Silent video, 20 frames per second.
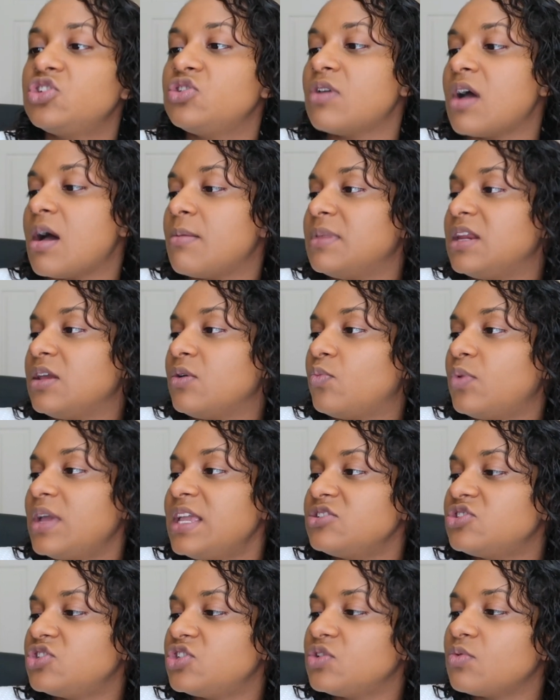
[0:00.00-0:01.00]
you how many
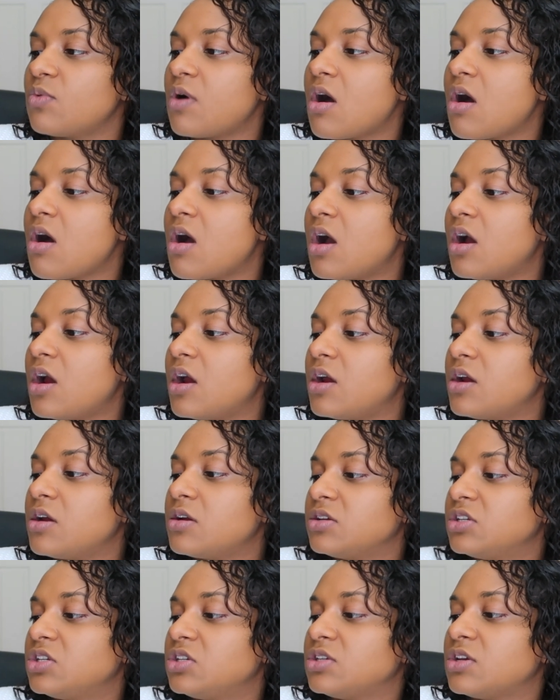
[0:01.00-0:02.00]
weeks you
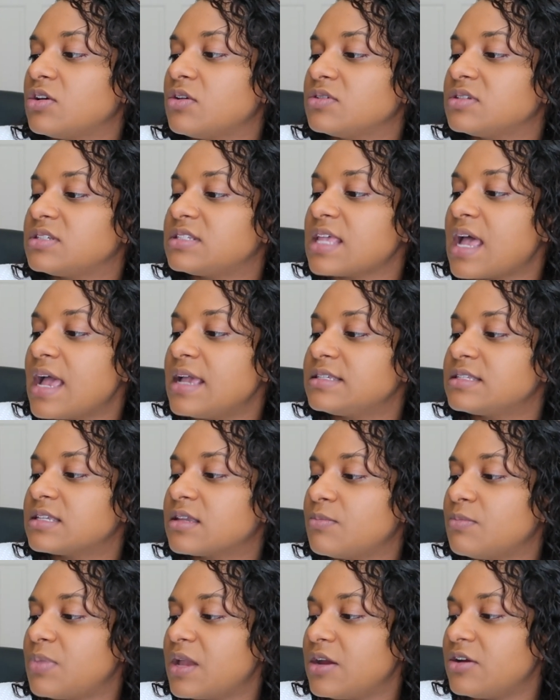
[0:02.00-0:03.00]
are, you know, size
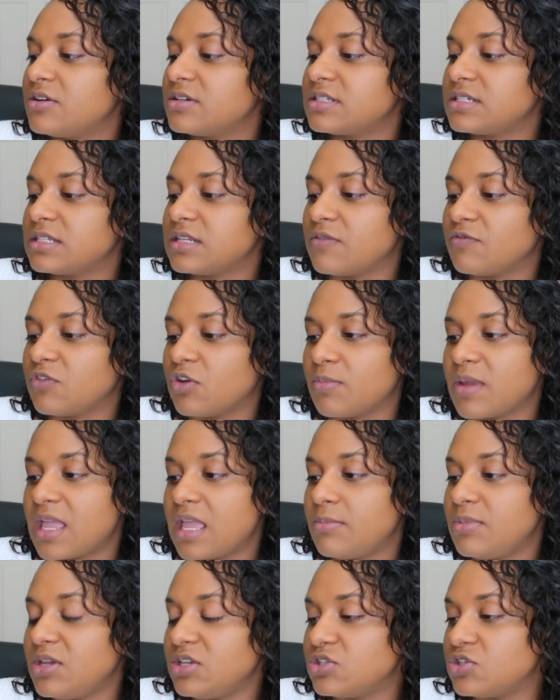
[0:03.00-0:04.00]
comparison of your
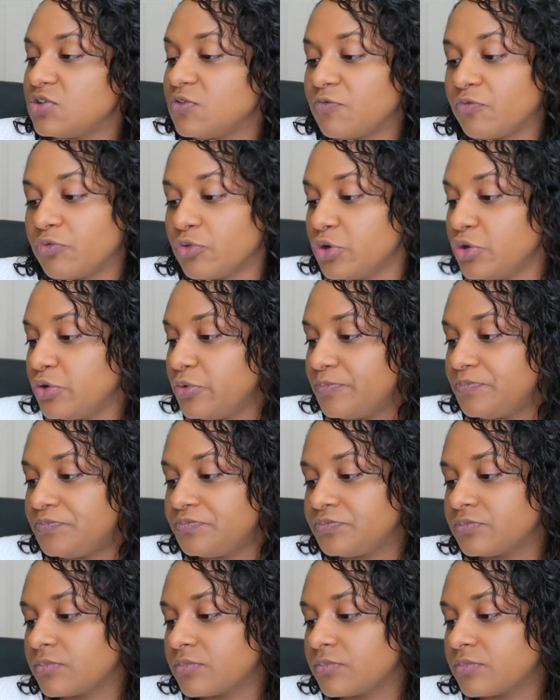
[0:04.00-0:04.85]
baby to fruit.